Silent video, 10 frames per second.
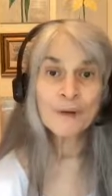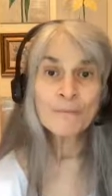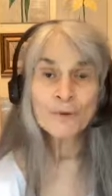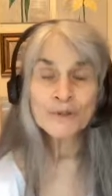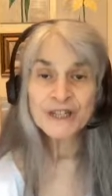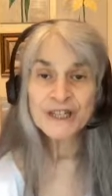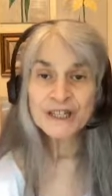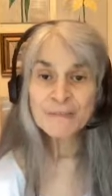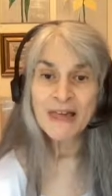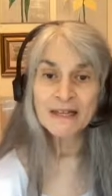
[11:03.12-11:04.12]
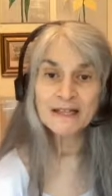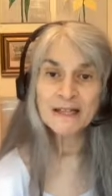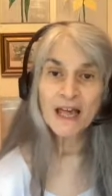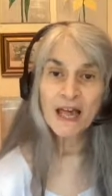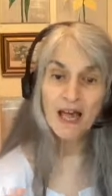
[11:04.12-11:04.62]
mostly space,
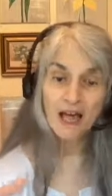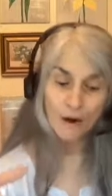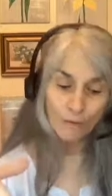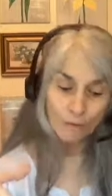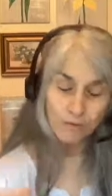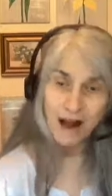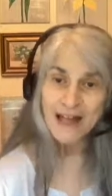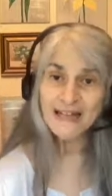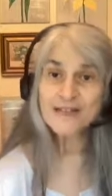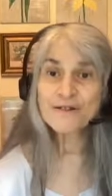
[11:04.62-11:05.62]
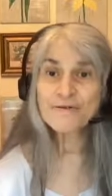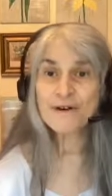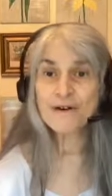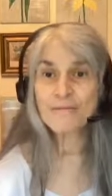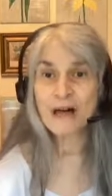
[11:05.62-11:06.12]
right through
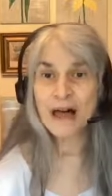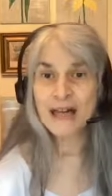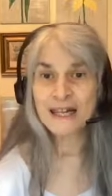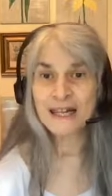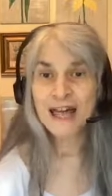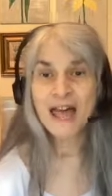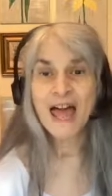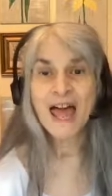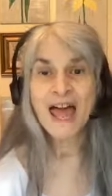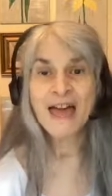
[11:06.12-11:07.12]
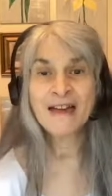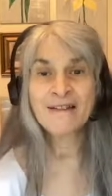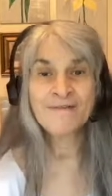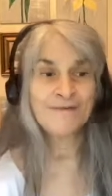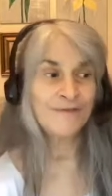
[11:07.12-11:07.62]
her body.
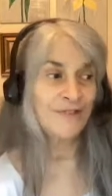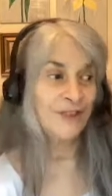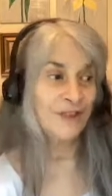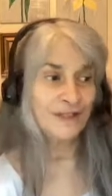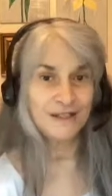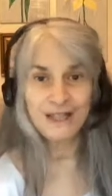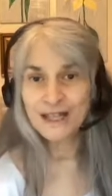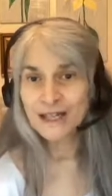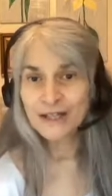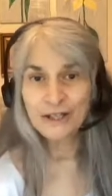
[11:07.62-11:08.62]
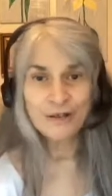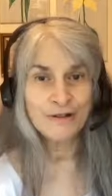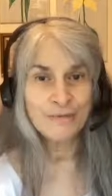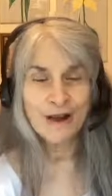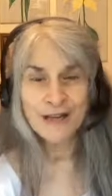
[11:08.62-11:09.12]
And the teacher,
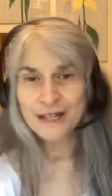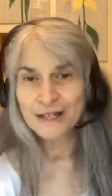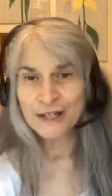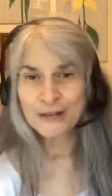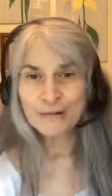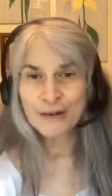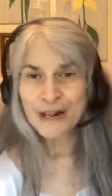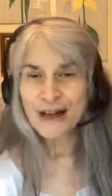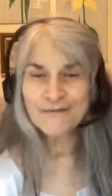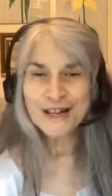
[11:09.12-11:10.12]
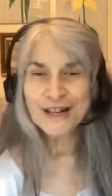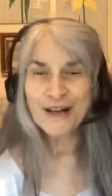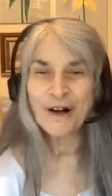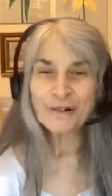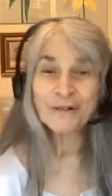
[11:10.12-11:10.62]
the practitioner, whatever you
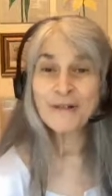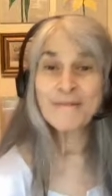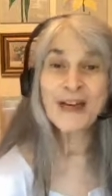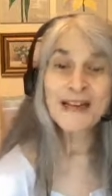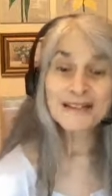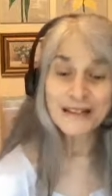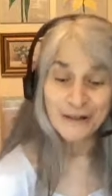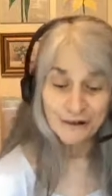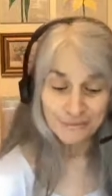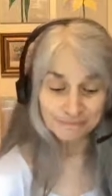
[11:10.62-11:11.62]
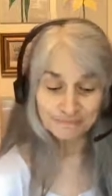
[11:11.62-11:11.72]
call her, the master,